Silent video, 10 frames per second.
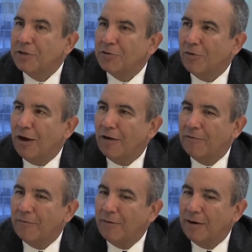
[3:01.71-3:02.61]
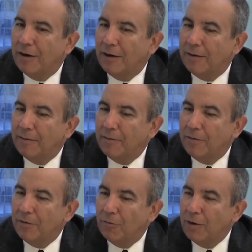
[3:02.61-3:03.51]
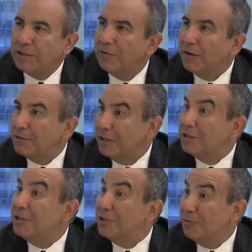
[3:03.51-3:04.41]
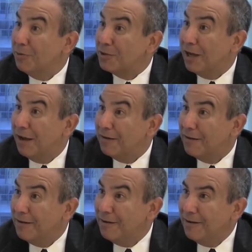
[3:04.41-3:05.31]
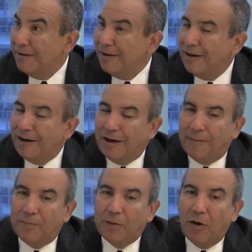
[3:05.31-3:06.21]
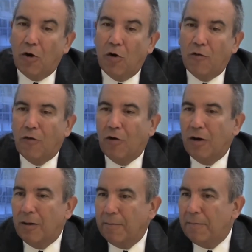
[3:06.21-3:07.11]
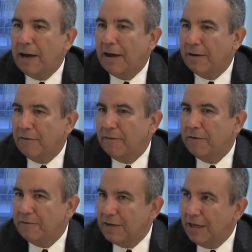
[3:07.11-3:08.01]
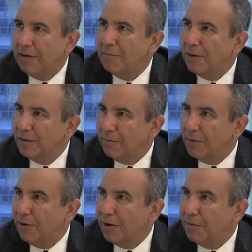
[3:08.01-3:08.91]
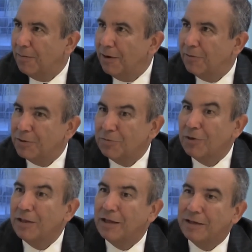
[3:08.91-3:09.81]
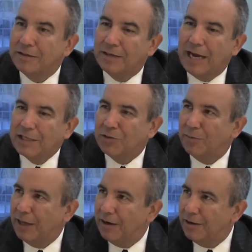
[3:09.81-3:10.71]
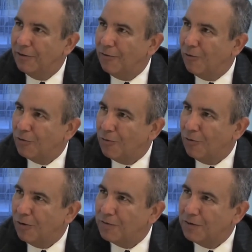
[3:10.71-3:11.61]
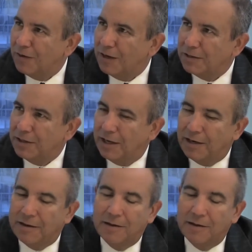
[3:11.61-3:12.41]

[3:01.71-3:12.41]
to trough, REITs fell 62% over about a 15-month period, but it was really exacerbated in the fourth quarter of 2008.